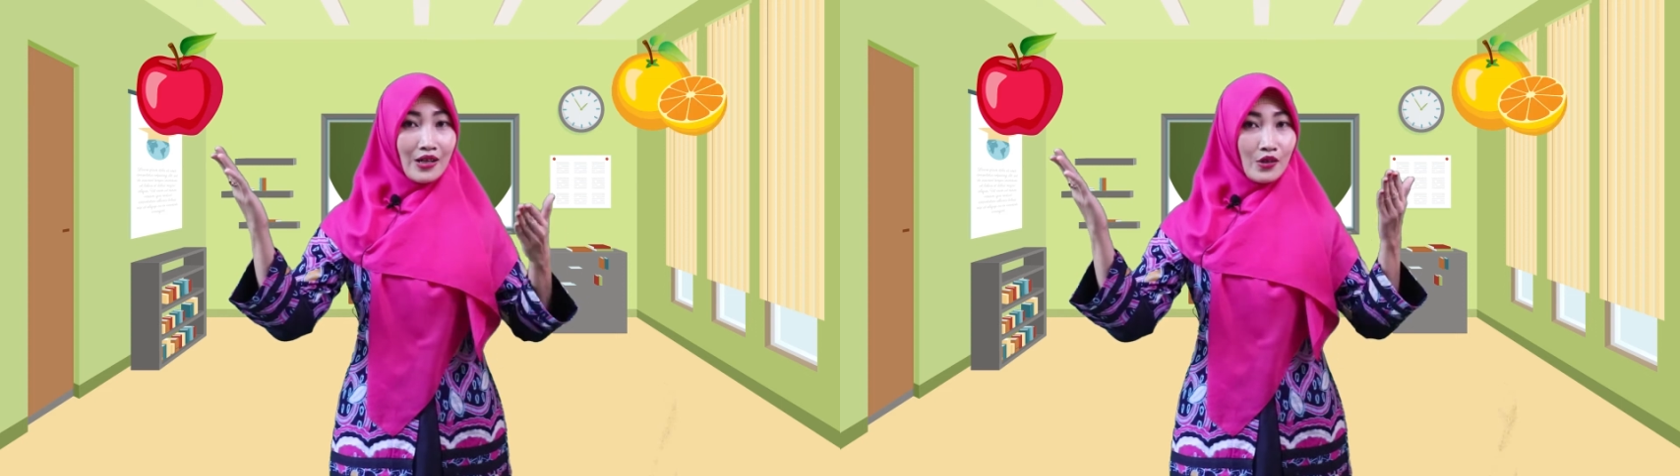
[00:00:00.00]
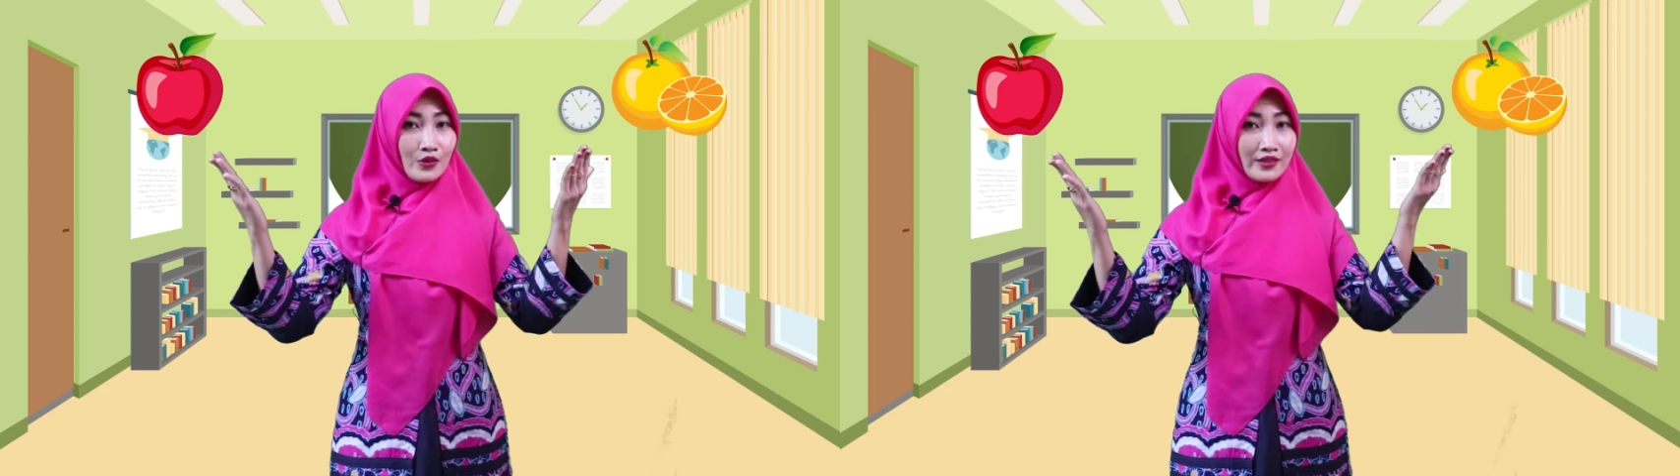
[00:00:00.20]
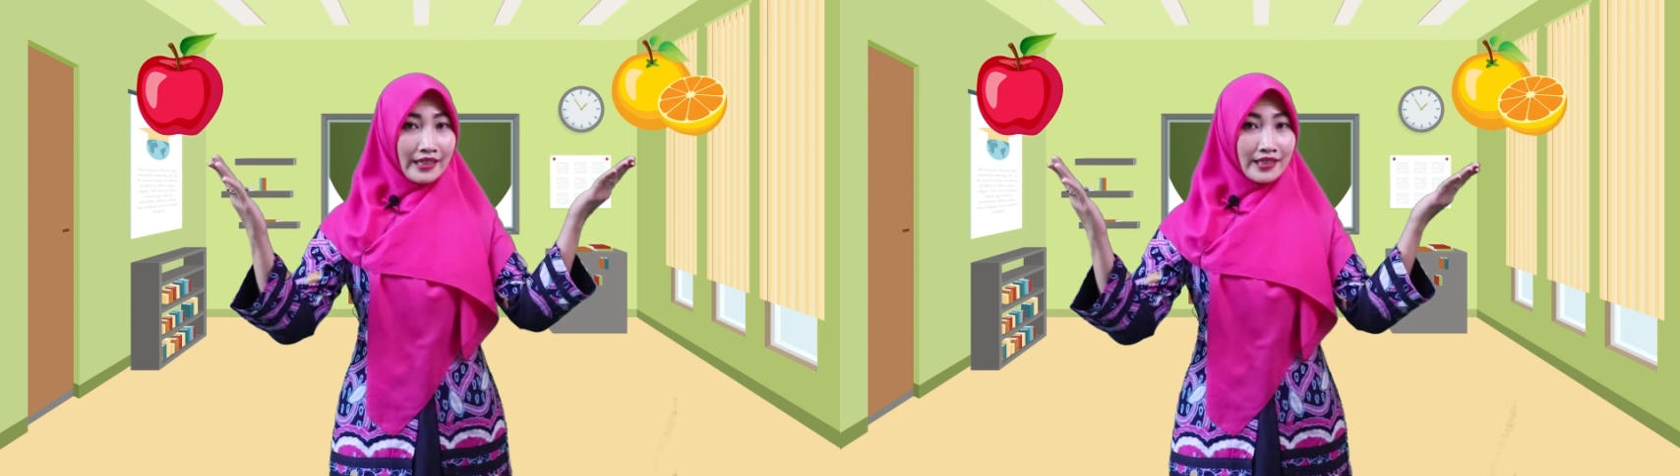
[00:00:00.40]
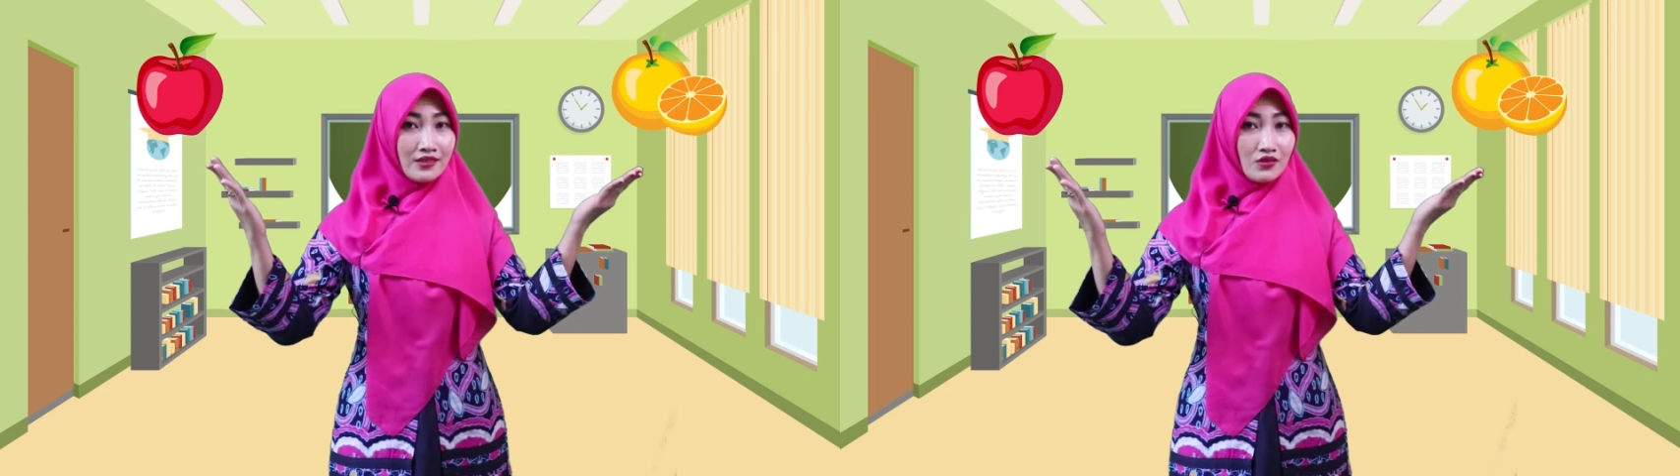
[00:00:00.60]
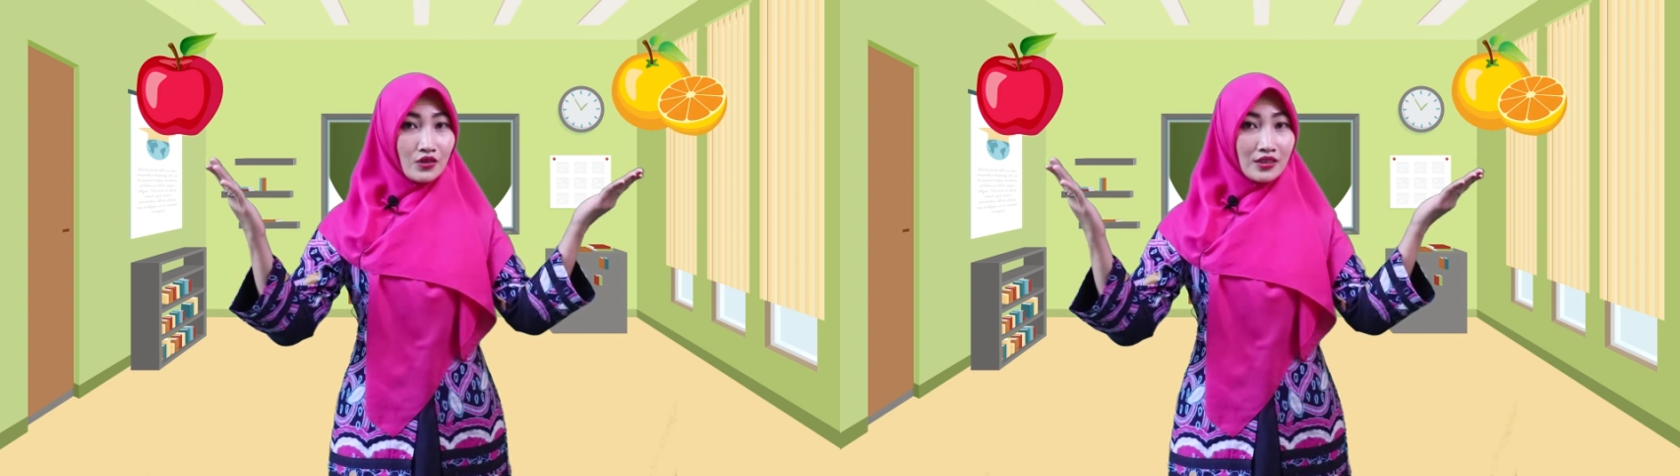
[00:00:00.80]

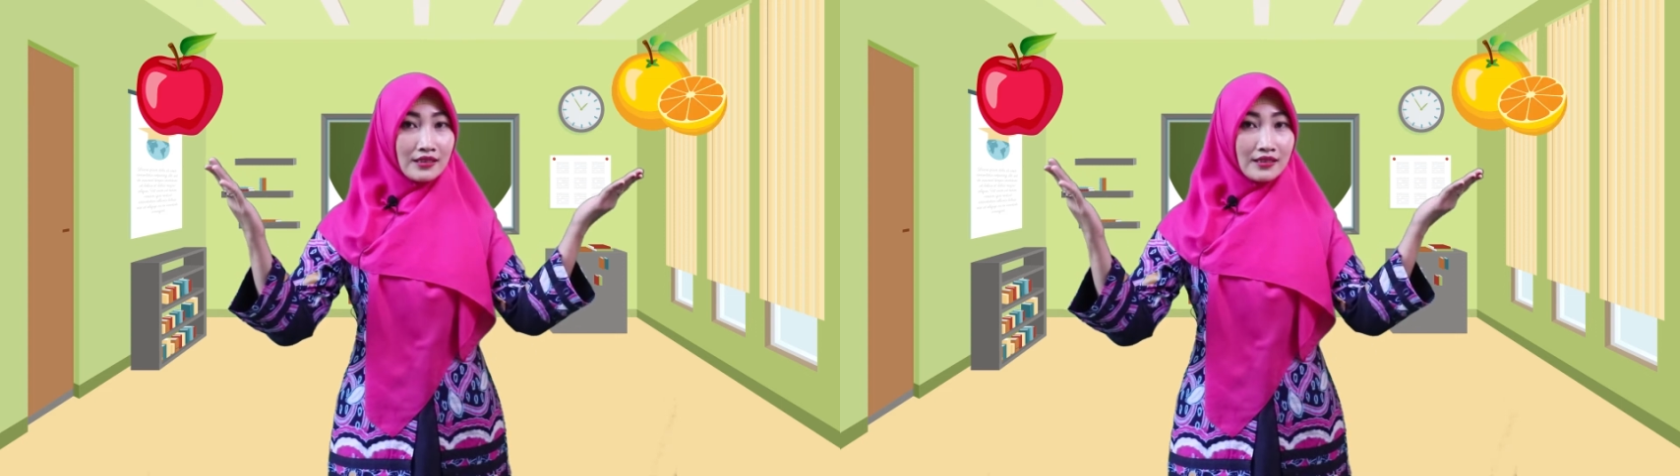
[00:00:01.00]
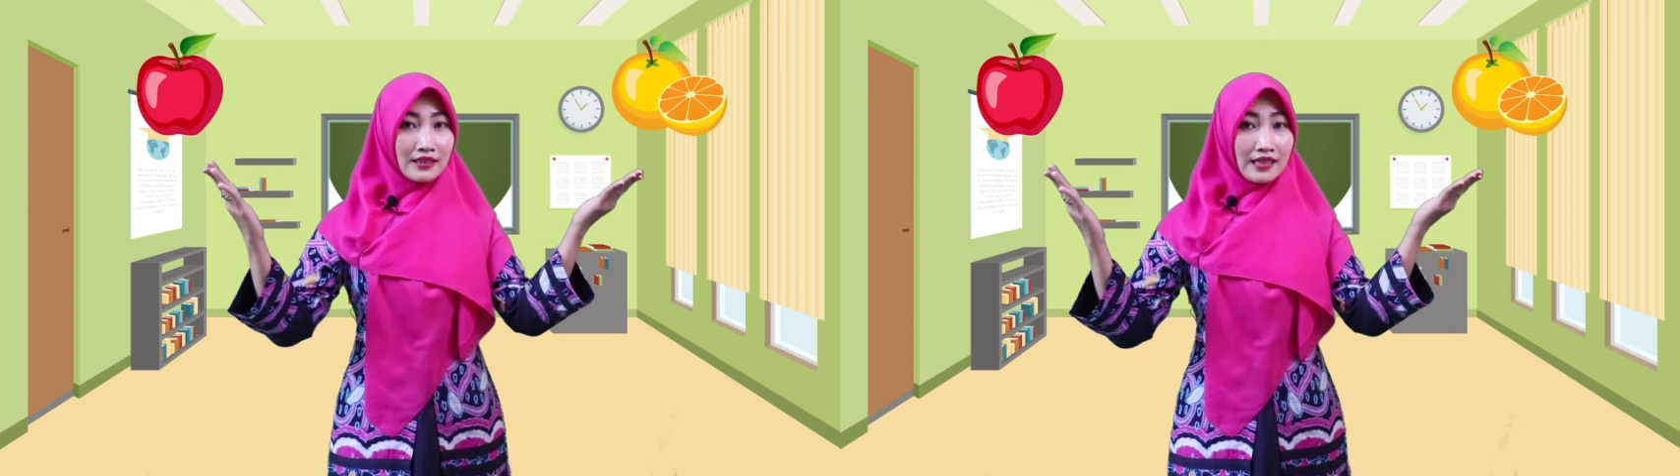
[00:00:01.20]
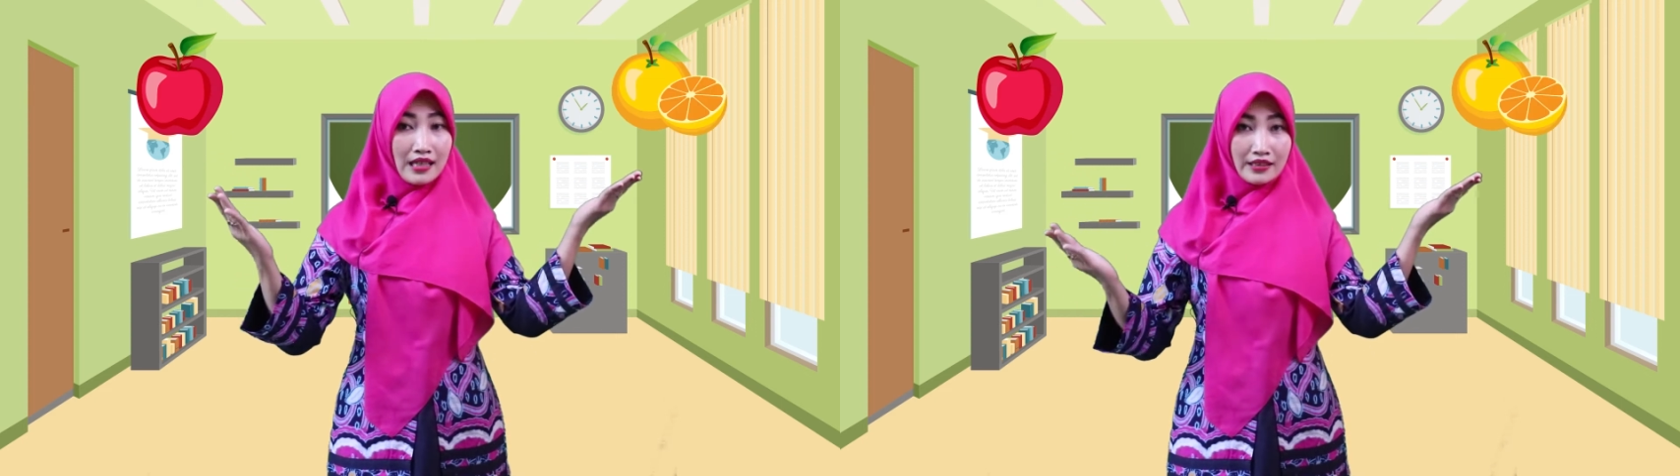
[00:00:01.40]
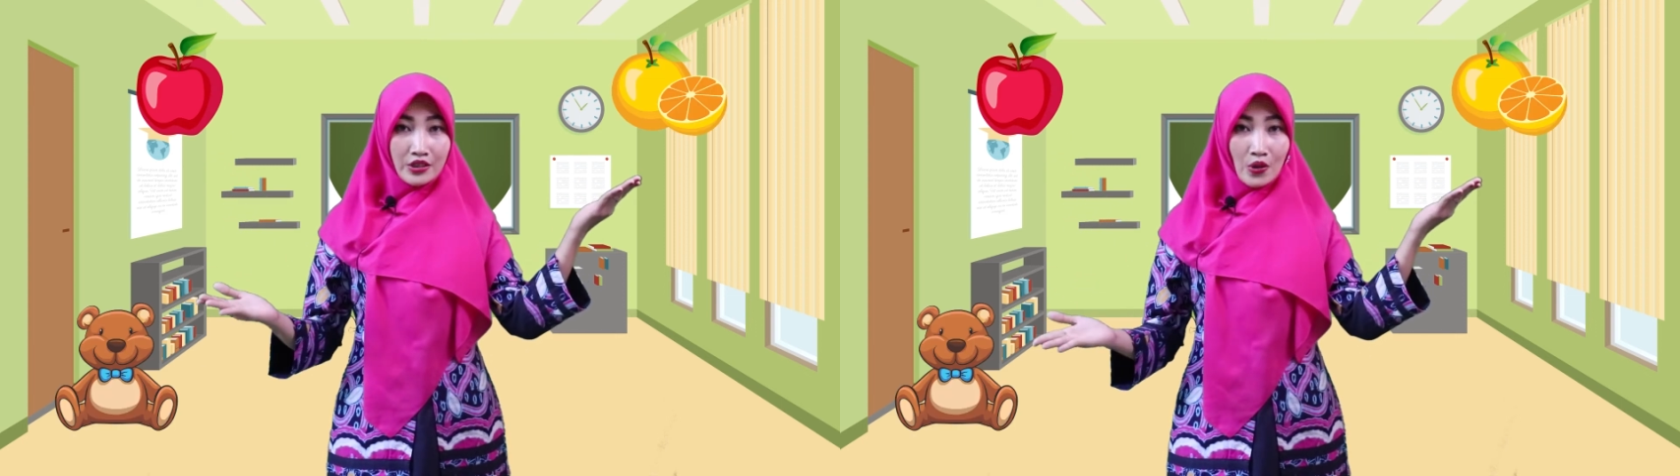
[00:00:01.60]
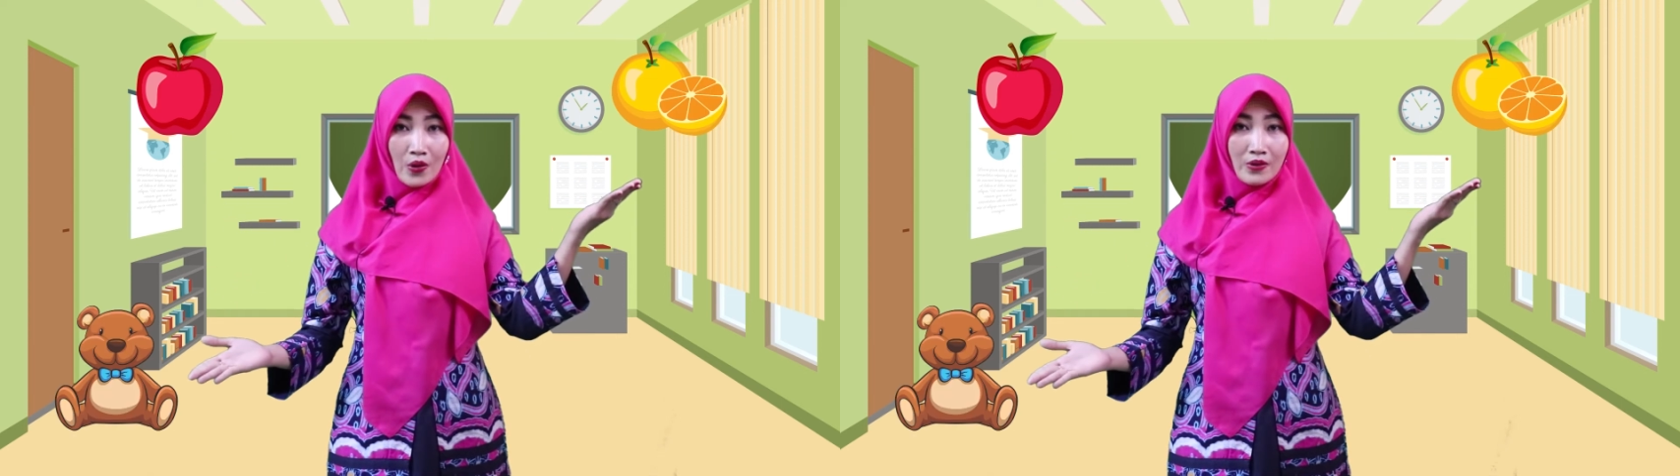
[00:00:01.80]
orange, a
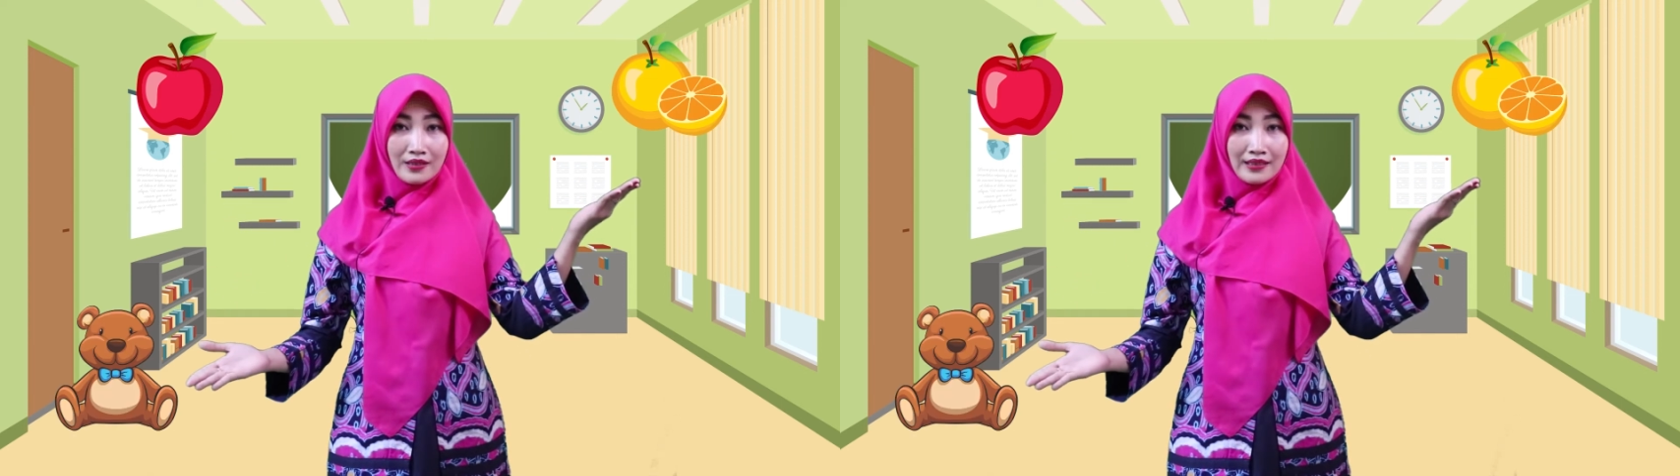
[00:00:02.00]
dog,